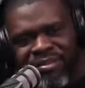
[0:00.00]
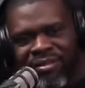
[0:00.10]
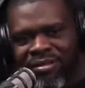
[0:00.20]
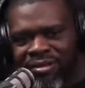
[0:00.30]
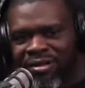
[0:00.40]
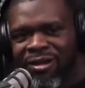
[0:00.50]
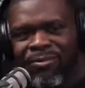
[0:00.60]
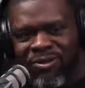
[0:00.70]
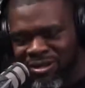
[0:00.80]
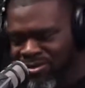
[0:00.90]
the
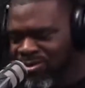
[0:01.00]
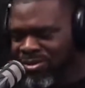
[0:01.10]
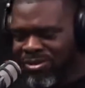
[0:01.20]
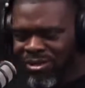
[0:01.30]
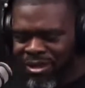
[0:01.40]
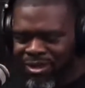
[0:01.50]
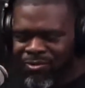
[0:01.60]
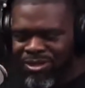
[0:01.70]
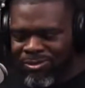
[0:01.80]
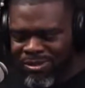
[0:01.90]
double nickels,
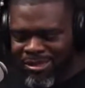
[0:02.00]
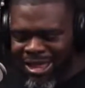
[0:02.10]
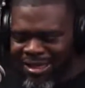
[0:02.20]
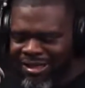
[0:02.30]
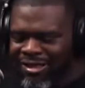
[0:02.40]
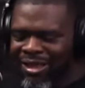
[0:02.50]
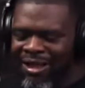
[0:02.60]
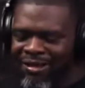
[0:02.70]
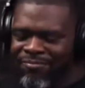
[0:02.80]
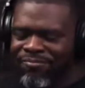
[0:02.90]
which was like
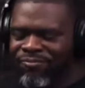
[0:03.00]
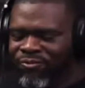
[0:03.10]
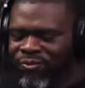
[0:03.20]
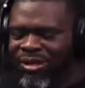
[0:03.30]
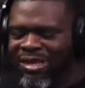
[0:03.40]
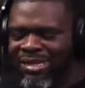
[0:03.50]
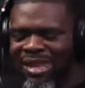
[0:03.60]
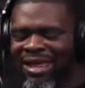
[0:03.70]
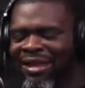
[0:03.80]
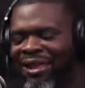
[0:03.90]
a release
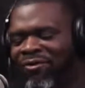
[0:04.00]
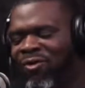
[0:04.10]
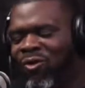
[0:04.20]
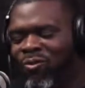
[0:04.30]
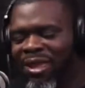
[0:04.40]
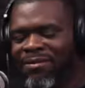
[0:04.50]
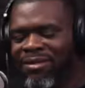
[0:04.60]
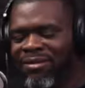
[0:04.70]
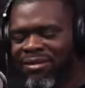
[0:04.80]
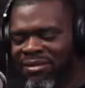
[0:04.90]
like later on.
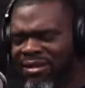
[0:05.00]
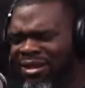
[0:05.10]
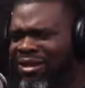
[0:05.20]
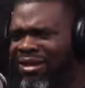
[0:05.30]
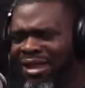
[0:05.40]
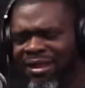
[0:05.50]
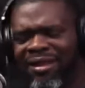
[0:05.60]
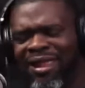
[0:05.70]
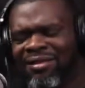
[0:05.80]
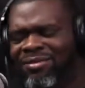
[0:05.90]
Maybe they did that
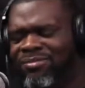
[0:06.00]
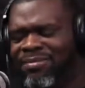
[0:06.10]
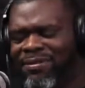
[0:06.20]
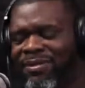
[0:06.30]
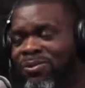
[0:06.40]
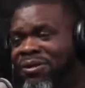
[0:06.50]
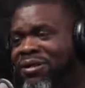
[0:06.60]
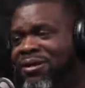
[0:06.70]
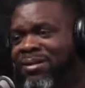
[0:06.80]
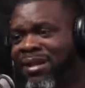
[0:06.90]
like maybe 20
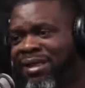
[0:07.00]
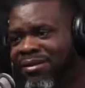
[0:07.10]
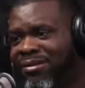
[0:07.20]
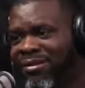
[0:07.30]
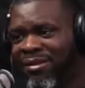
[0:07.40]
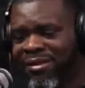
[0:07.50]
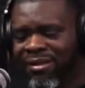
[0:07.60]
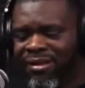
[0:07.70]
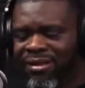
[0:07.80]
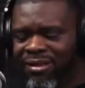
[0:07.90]
years later
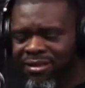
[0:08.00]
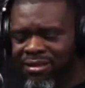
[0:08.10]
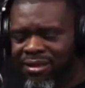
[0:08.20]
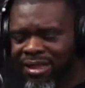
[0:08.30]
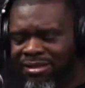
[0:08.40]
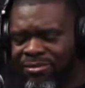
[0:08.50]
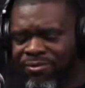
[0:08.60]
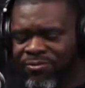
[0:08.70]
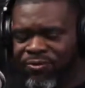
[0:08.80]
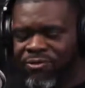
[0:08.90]
as a
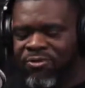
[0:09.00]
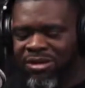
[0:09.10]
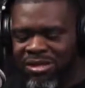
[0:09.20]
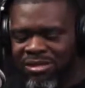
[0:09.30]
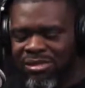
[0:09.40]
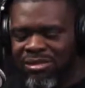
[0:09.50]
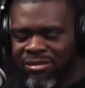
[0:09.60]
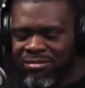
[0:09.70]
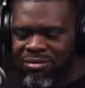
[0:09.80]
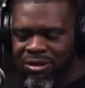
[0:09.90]
re-release,
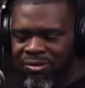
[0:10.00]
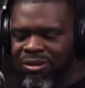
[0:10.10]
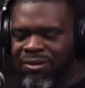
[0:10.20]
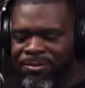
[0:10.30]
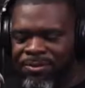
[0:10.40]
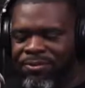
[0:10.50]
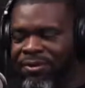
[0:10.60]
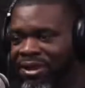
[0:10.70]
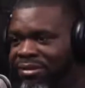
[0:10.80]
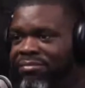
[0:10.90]
you know, to
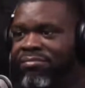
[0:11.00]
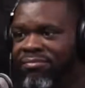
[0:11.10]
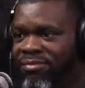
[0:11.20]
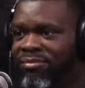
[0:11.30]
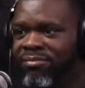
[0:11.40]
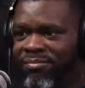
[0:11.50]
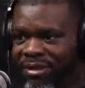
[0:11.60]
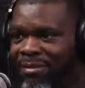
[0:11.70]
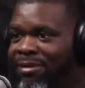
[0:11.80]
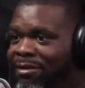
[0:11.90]
commemorate
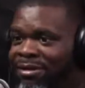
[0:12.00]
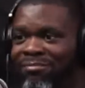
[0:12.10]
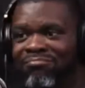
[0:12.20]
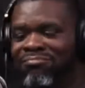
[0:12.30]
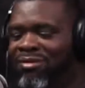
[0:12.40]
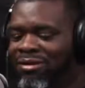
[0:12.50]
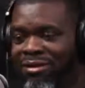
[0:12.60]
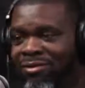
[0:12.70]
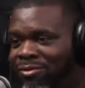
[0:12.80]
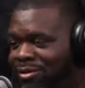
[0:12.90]
him coming
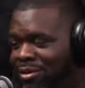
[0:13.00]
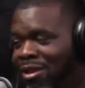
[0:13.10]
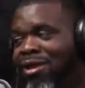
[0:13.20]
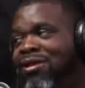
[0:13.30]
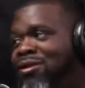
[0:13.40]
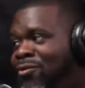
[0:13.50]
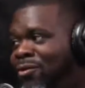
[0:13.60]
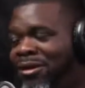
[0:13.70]
doing